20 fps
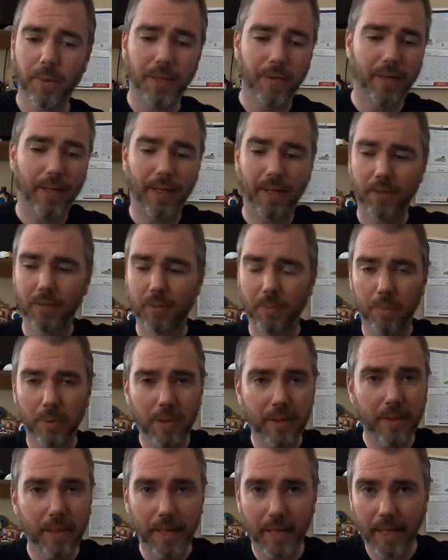and then I
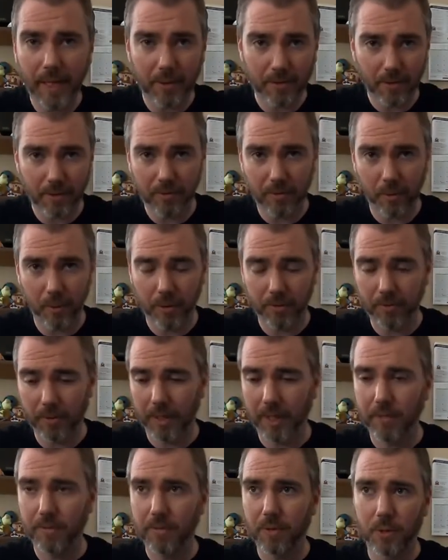split that out to 4 different
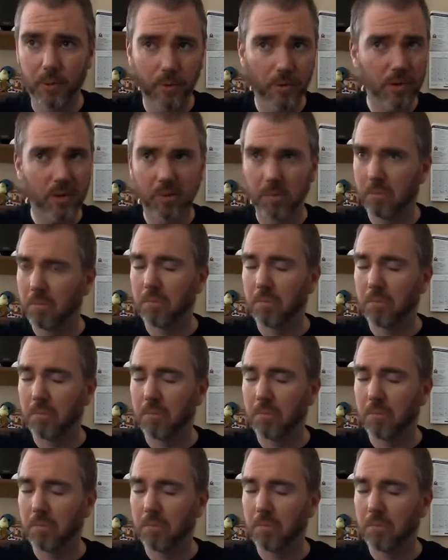headphones,